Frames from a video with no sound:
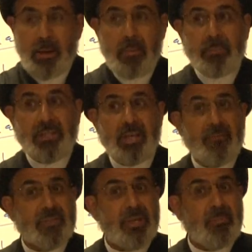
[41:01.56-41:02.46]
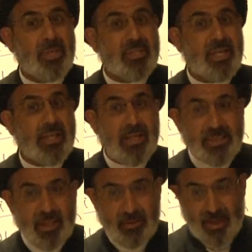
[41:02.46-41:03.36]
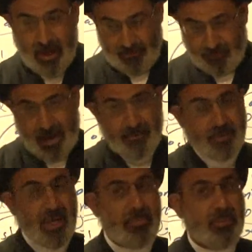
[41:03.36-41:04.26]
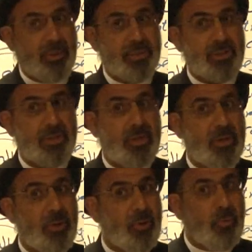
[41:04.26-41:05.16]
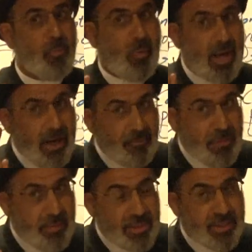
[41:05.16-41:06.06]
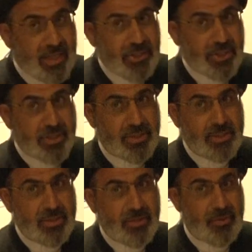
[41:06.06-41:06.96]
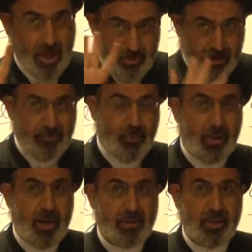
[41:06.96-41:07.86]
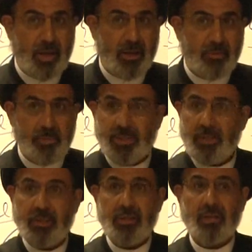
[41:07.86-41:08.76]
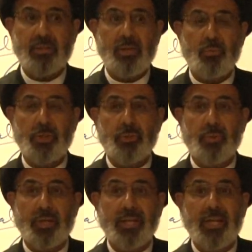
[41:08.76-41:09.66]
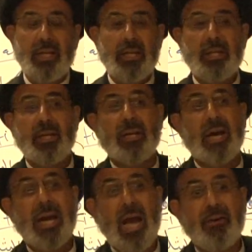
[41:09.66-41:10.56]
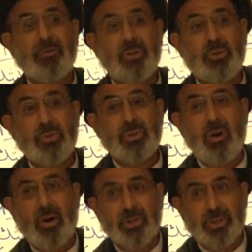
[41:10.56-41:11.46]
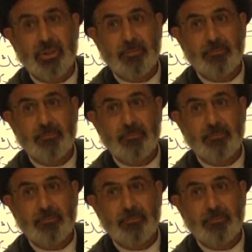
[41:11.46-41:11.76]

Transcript: But if someone said, listen, there are 5 tables, one of them is najis, the other 4 are tahir, but he did not say which one. Here I have to use caution.